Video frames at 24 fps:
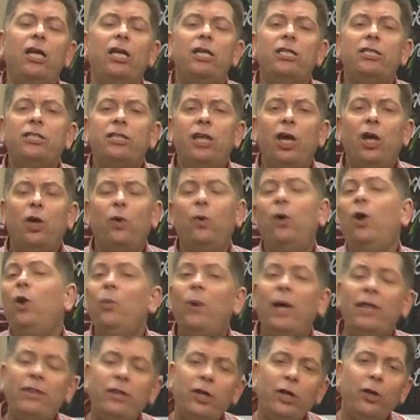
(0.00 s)
So,
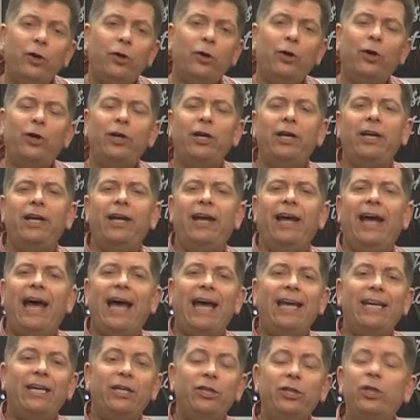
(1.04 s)
whether you're
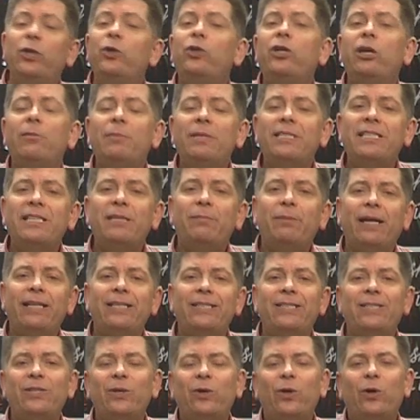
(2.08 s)
a newcomer to the
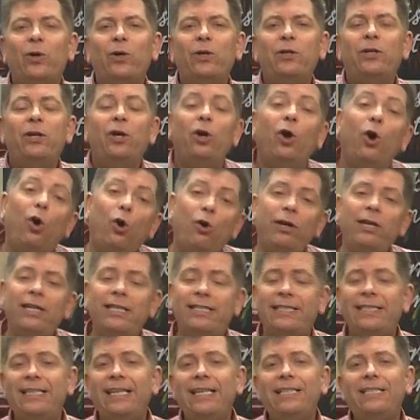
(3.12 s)
bandsaw or a
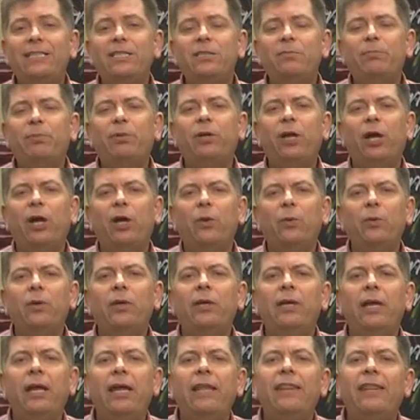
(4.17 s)
seasoned pro,
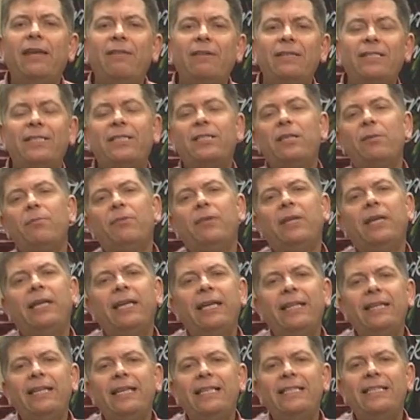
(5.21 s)
there is something
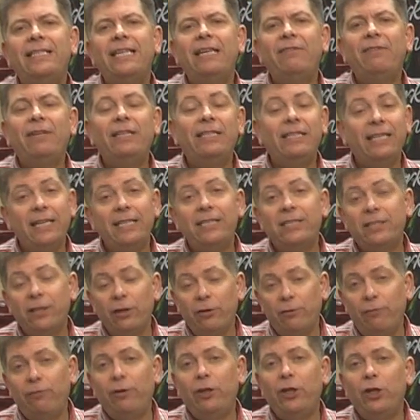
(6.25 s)
in these DVDs
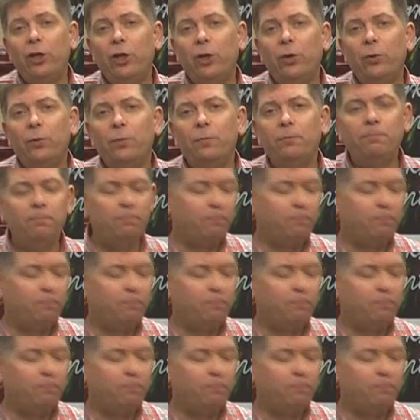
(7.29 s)
for you.